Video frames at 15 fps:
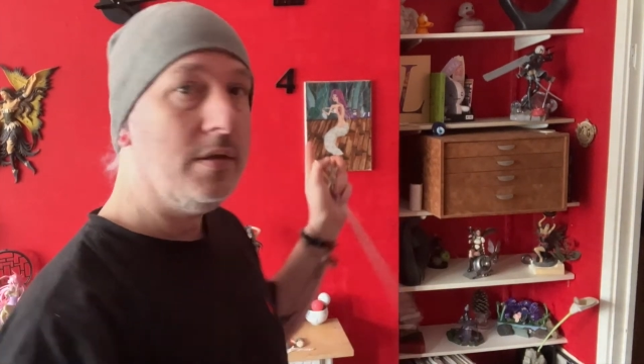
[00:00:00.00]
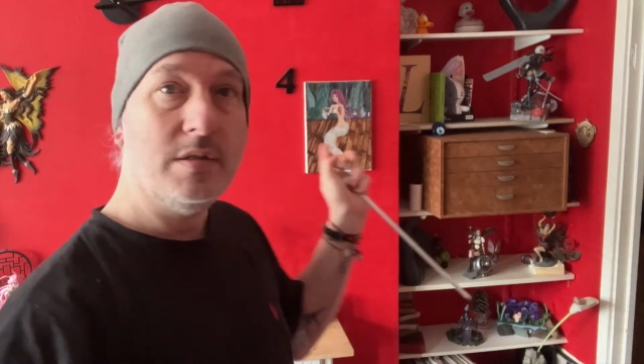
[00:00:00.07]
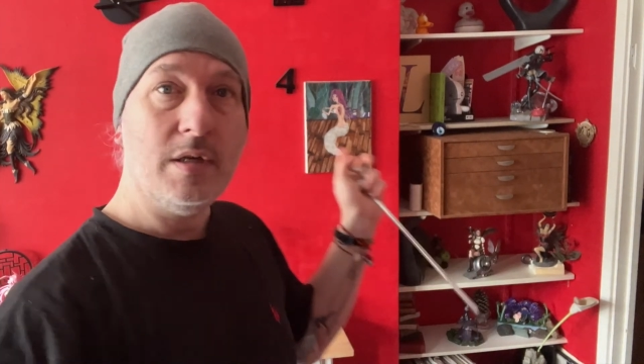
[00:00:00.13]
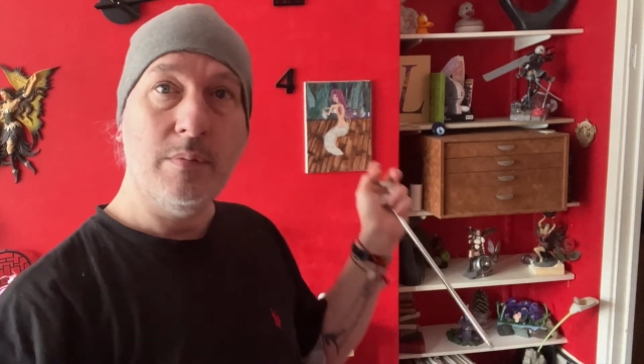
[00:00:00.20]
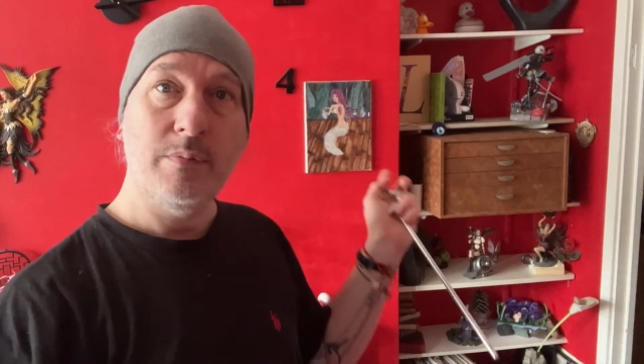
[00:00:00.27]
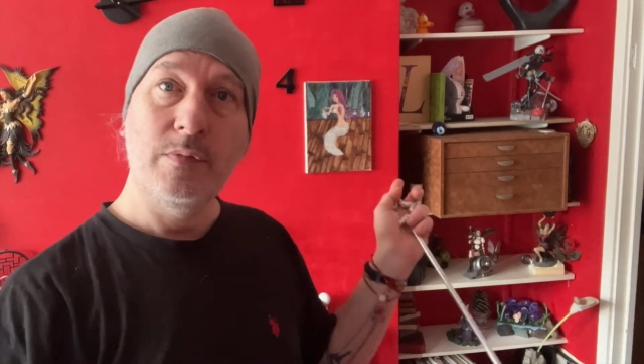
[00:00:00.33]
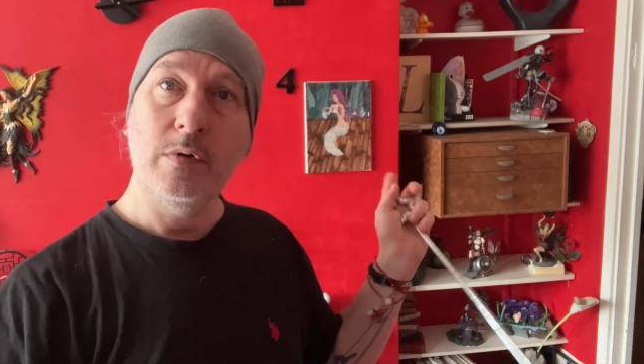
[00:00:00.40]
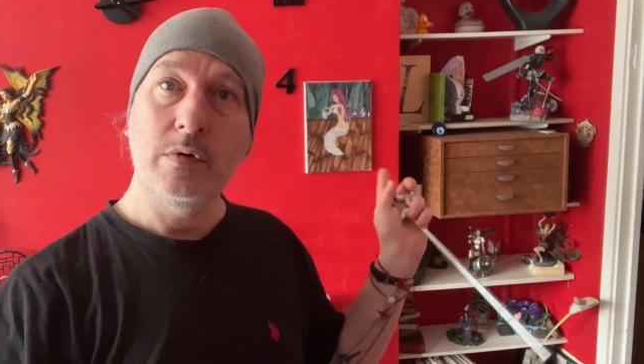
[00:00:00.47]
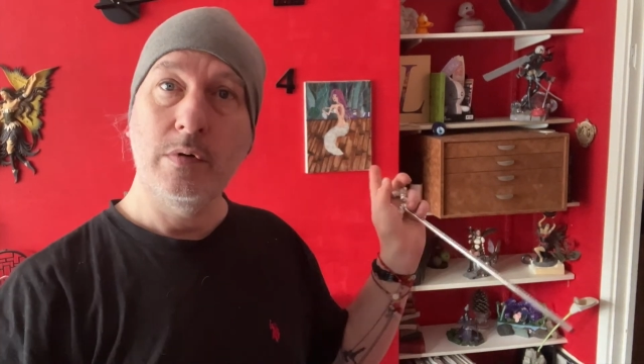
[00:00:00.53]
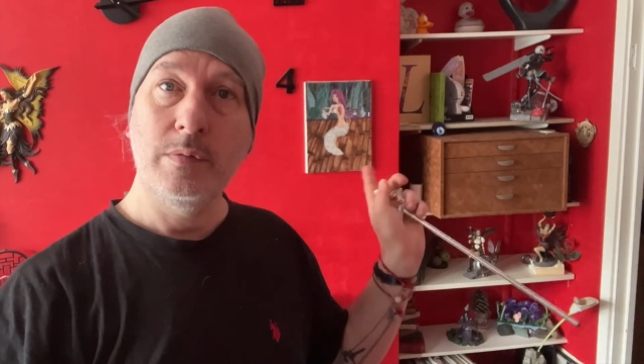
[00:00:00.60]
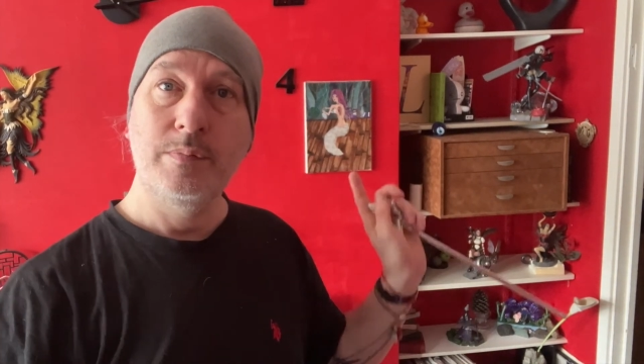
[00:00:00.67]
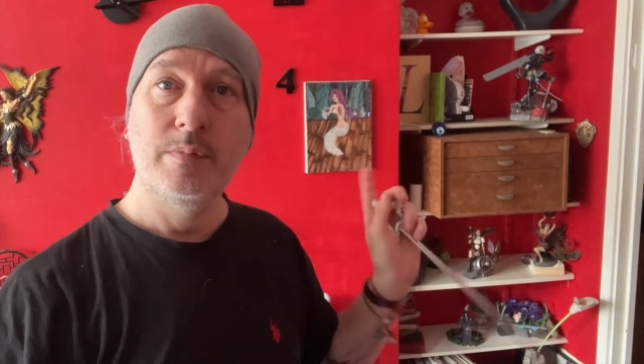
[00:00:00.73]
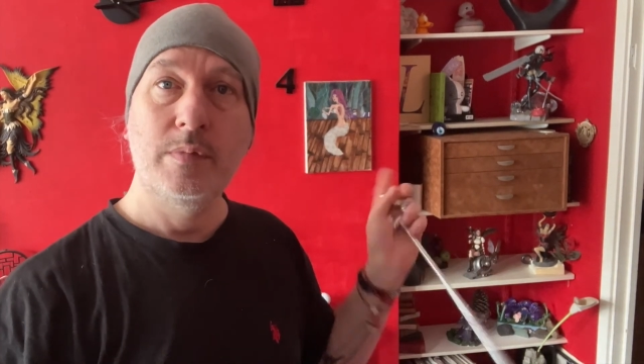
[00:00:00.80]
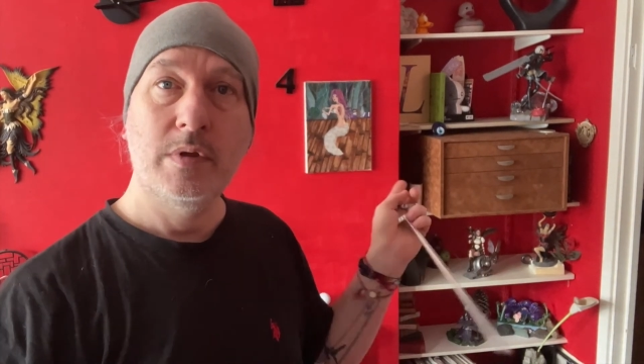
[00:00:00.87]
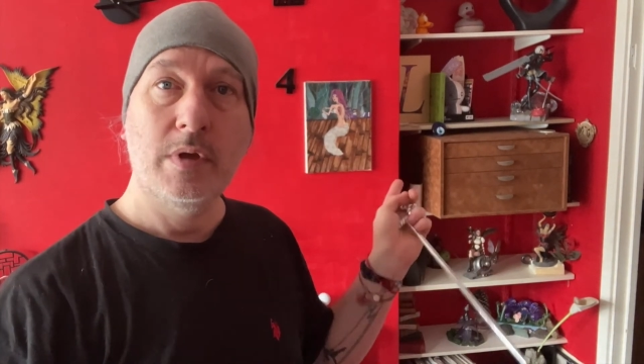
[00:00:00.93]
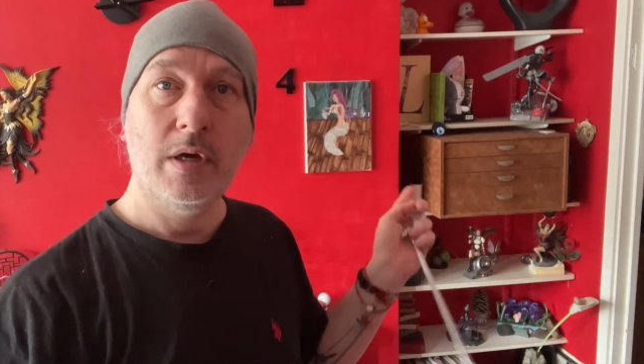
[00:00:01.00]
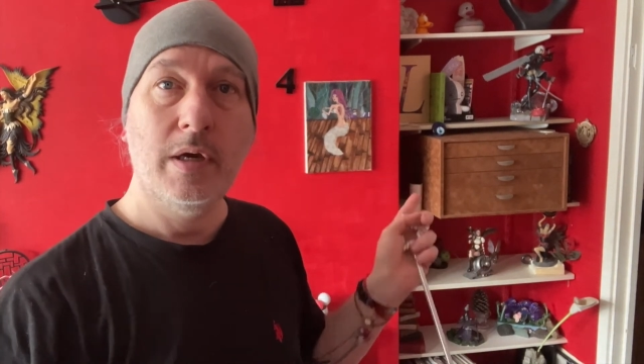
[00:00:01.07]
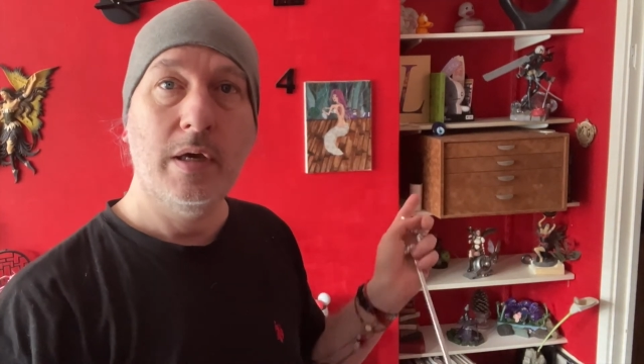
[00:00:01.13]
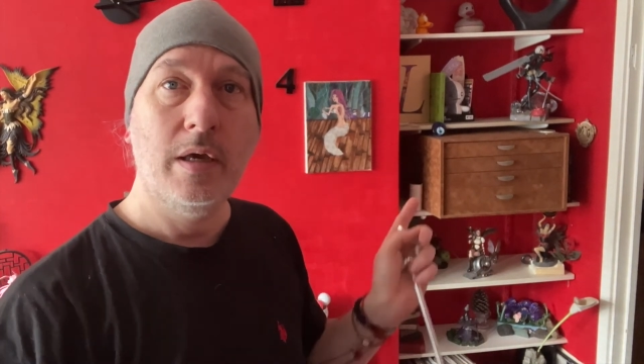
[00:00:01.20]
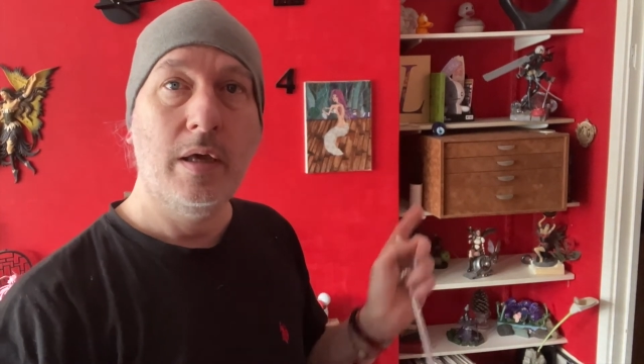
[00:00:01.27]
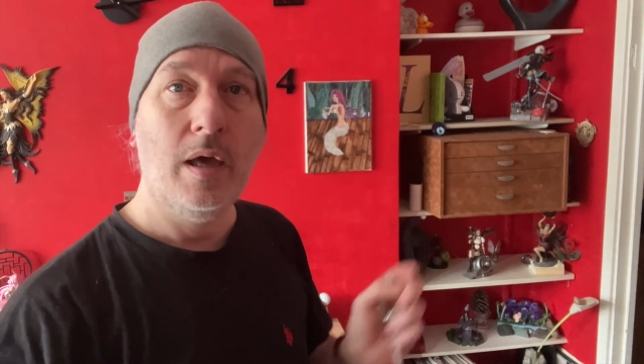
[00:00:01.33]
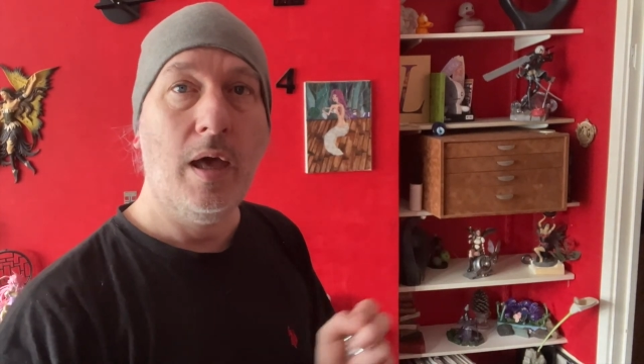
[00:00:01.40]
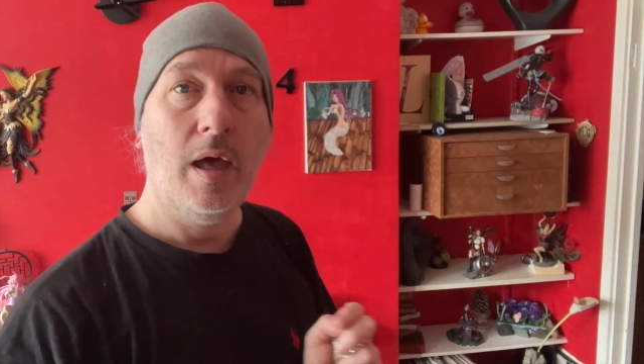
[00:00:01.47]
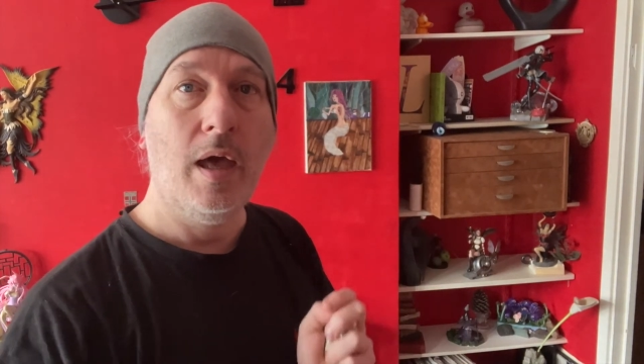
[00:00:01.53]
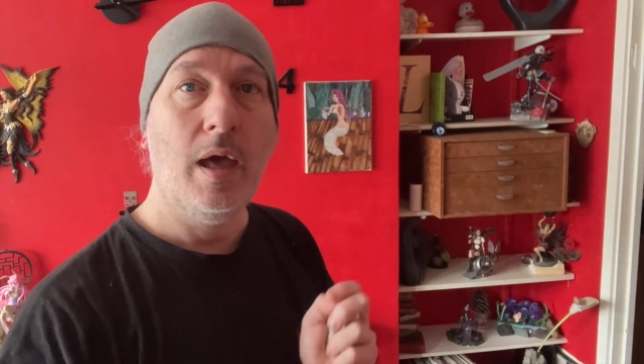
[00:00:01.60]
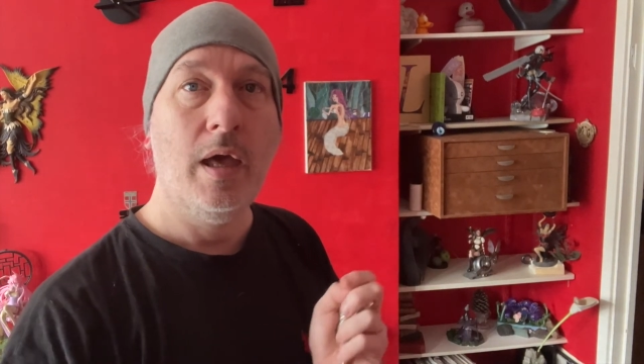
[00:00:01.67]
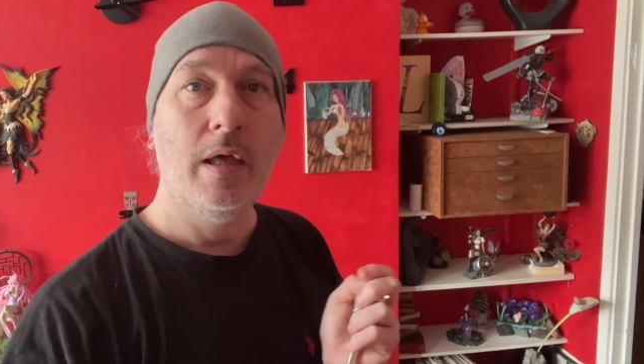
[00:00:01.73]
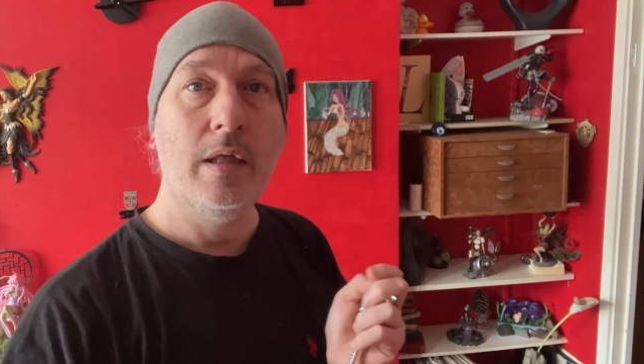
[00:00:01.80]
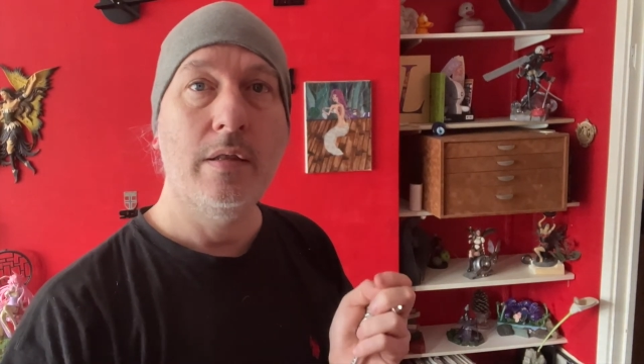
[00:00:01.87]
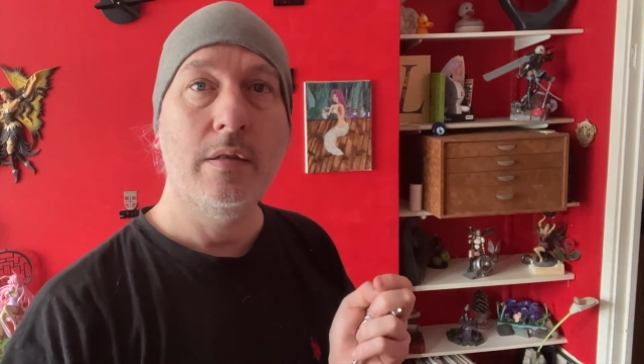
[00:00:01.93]
up for a day
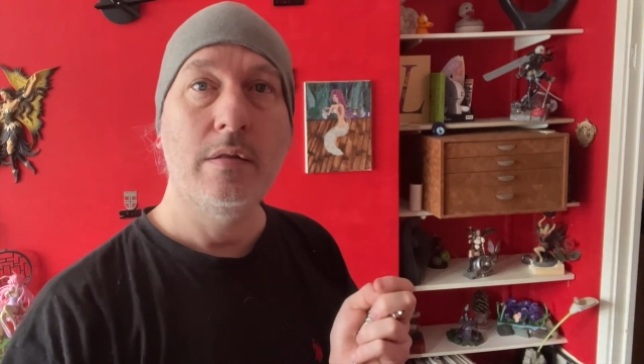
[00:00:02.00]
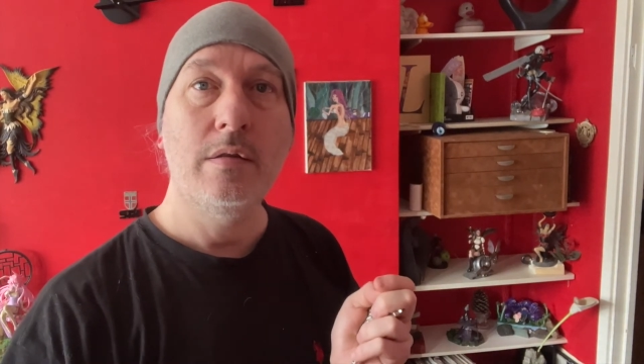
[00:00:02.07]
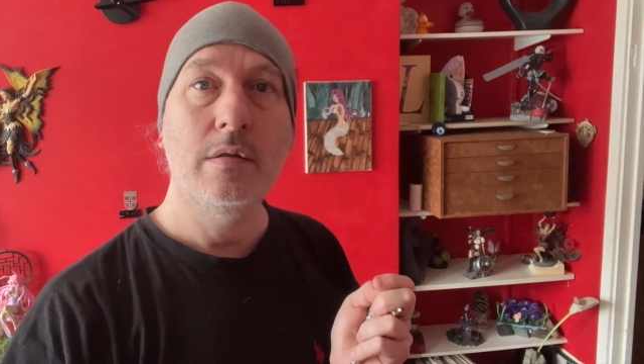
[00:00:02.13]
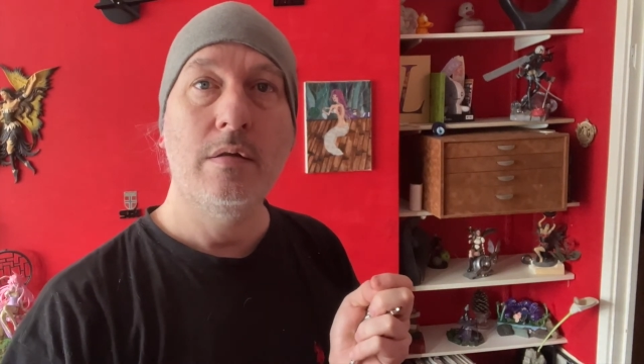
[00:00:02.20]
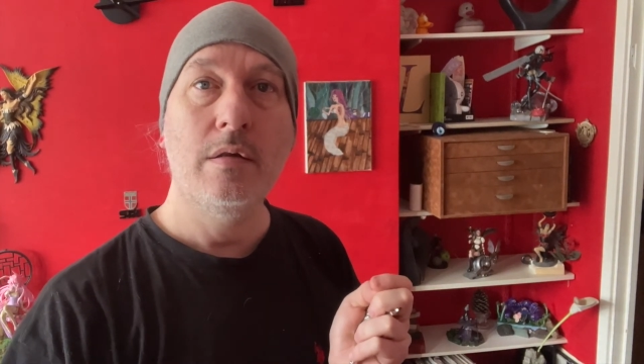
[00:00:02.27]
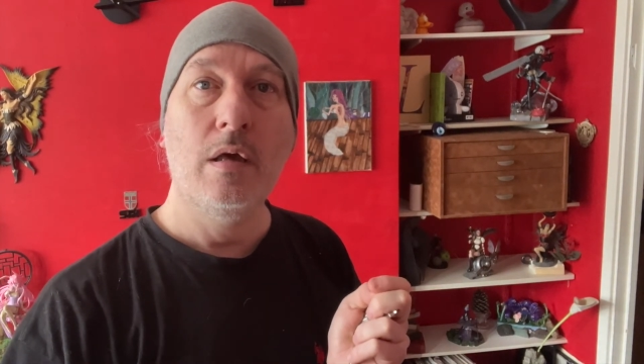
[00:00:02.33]
and